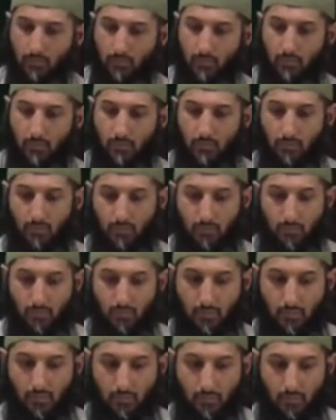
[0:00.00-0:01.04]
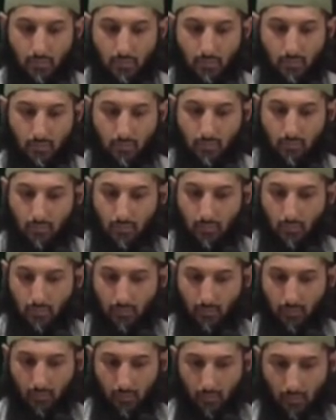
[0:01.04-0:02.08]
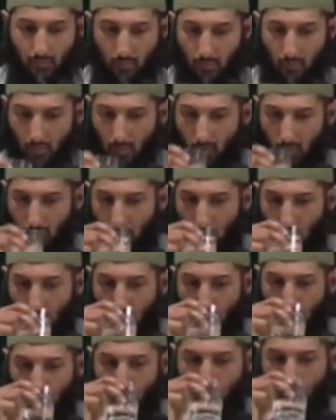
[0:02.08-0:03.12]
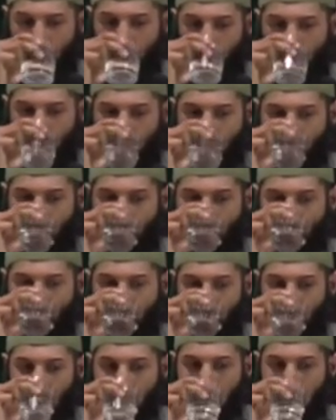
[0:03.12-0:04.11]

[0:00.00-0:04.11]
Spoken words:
This person isn't speaking.